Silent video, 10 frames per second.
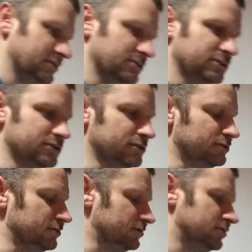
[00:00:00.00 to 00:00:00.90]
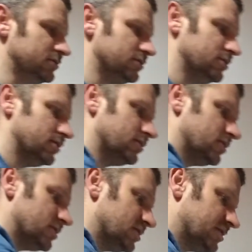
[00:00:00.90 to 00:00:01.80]
So
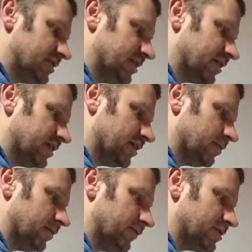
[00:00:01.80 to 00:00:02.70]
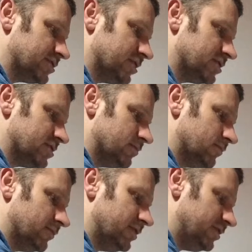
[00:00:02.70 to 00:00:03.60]
stick our registration
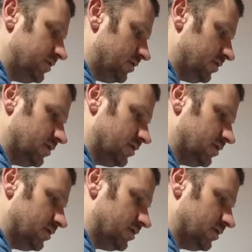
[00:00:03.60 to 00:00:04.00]
number in.